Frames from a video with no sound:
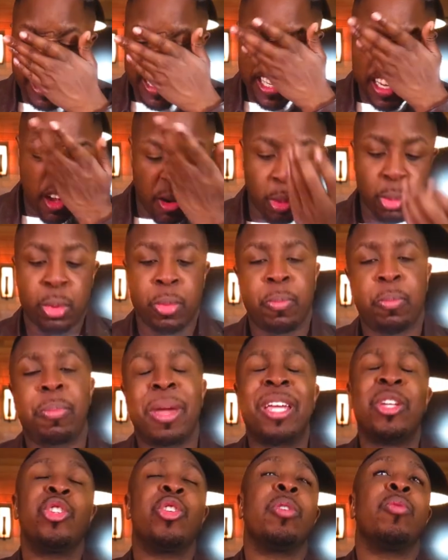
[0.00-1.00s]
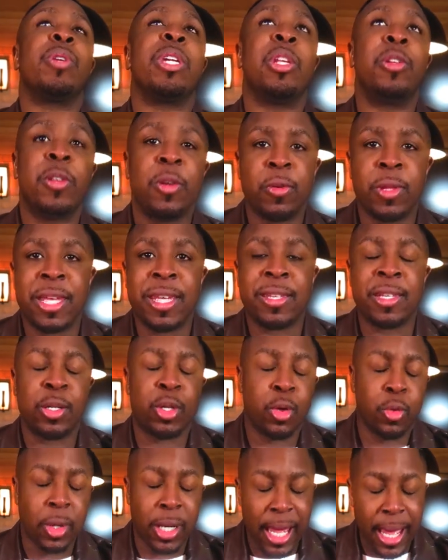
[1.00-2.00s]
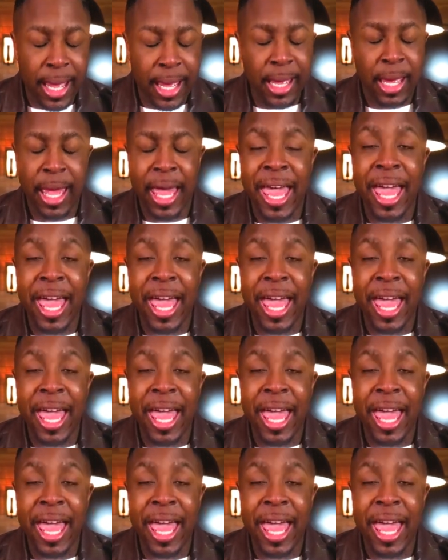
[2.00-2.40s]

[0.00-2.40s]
So make sure when you do this, do not